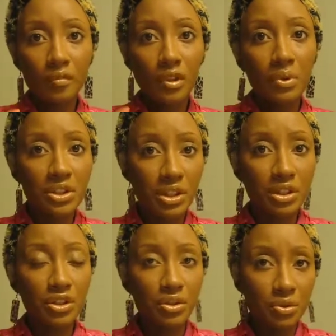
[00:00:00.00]
what it's going
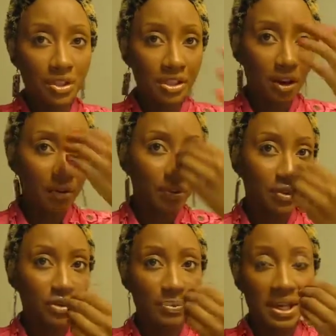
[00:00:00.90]
to do is cover
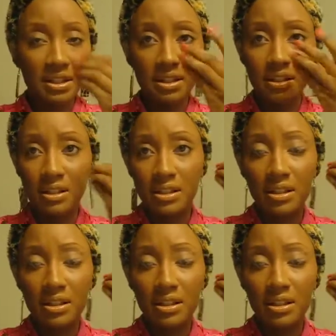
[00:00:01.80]
those bases, and it's